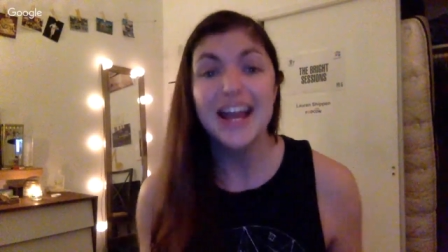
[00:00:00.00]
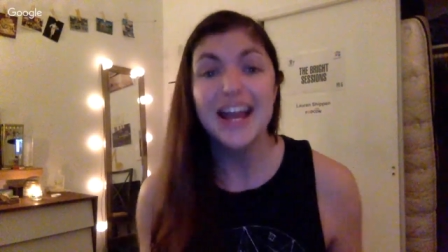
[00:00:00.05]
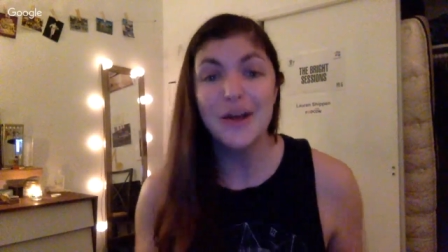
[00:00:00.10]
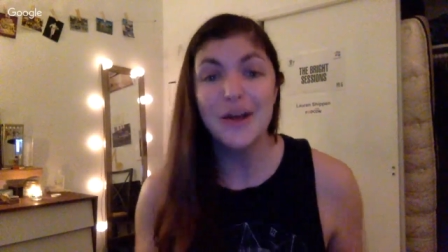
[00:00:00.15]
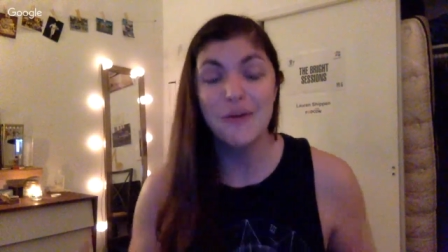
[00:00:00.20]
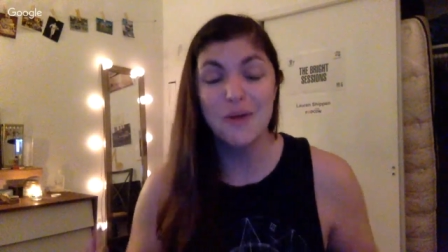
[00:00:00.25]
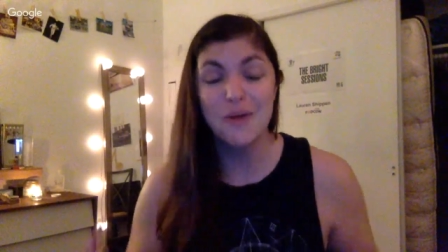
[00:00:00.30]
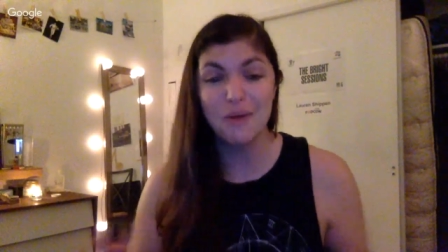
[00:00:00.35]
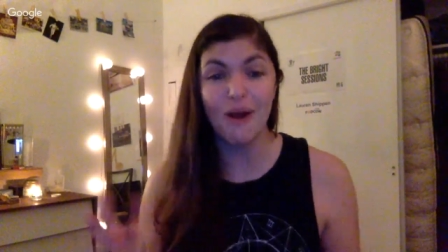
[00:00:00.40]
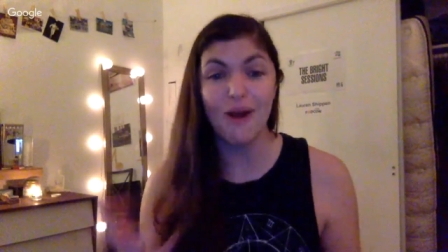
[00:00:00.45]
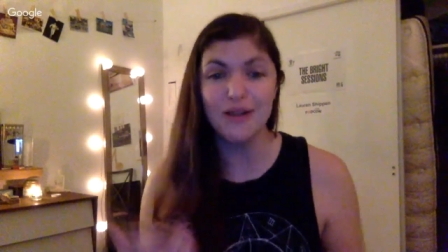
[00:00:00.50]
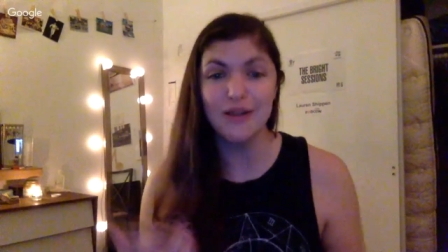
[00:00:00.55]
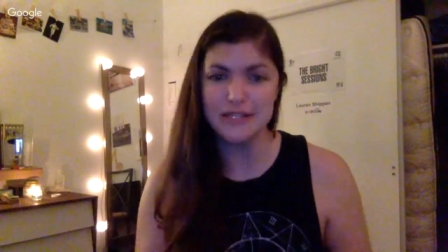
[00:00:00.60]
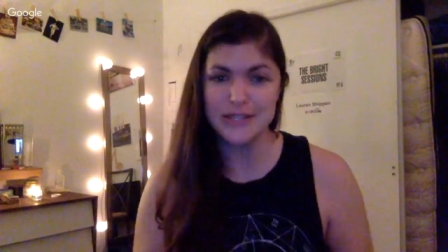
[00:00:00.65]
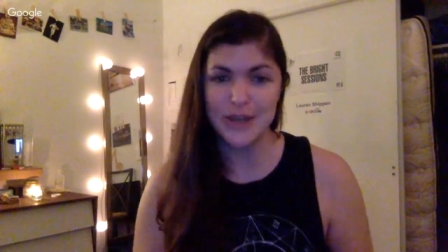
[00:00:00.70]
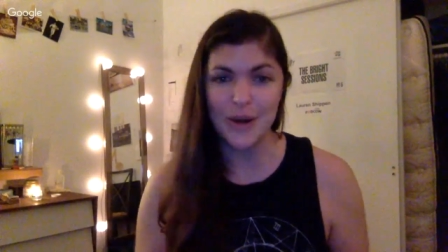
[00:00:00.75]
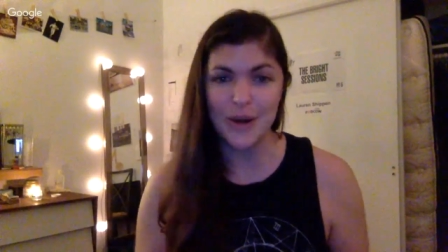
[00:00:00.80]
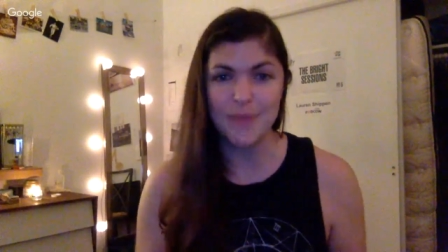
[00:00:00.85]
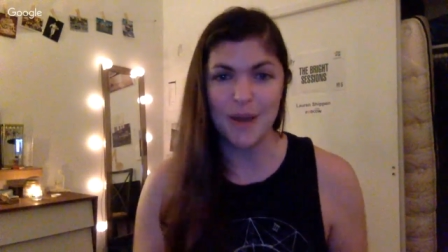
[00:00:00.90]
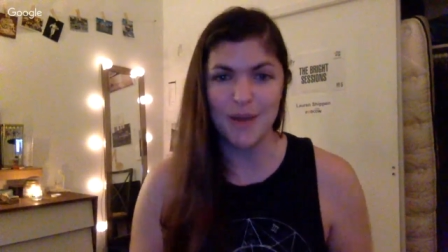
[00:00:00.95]
I know, we were
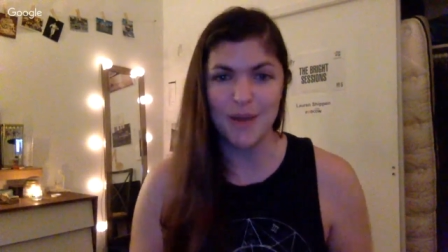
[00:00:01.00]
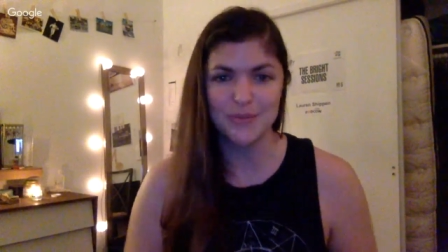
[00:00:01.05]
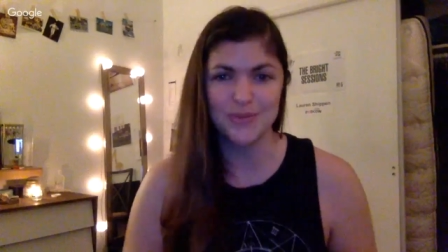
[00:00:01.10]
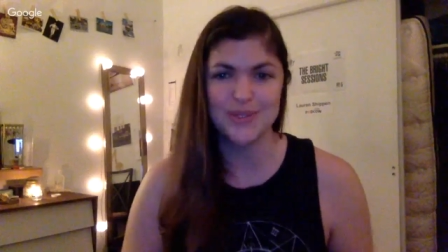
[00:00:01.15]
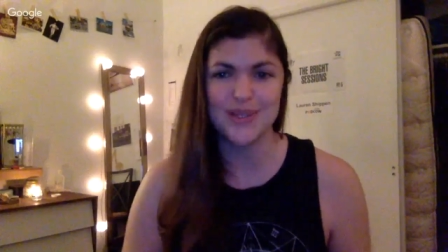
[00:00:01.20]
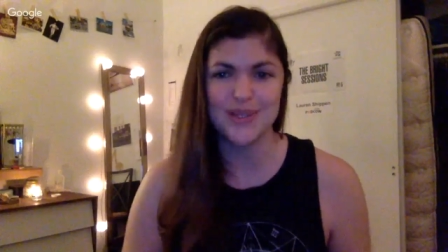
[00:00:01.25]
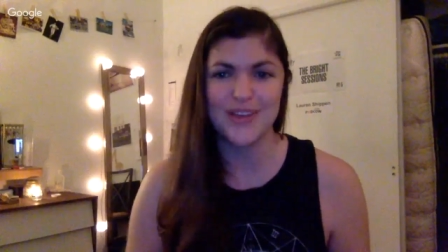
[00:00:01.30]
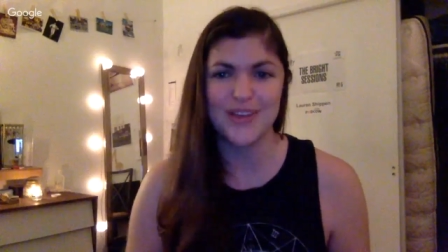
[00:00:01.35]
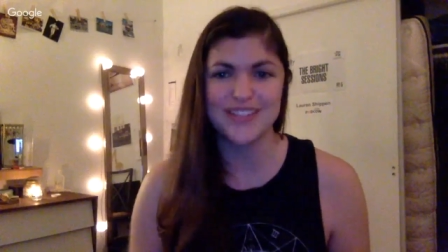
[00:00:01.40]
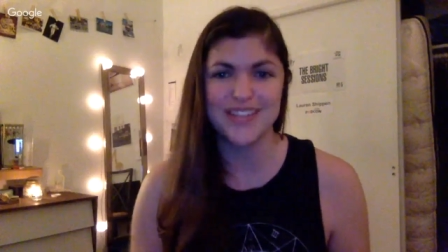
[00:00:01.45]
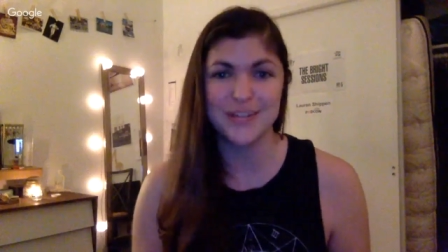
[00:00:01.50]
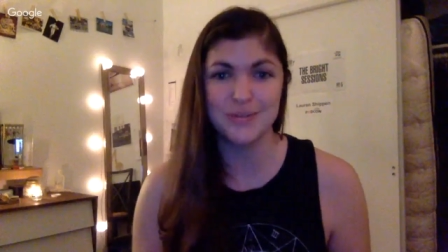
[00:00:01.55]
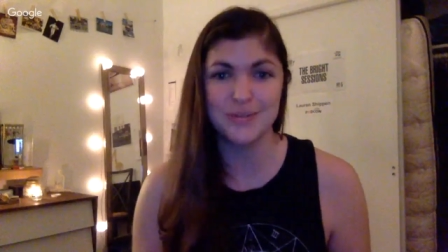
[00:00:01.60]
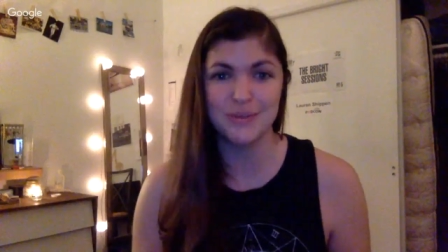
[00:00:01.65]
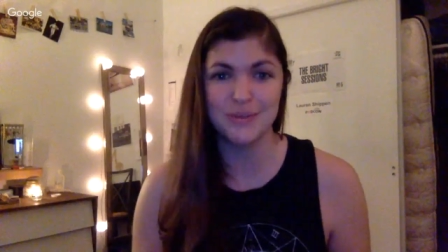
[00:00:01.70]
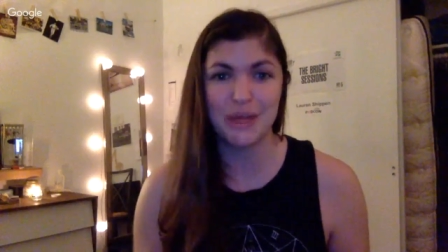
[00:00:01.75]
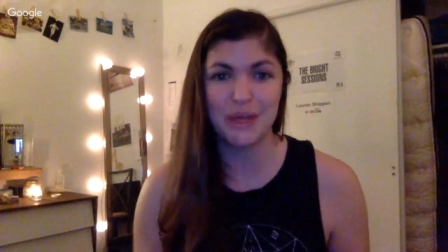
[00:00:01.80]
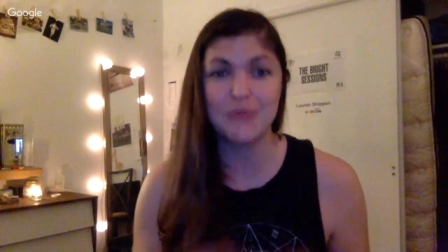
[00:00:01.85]
all so bummed when we saw the schedule.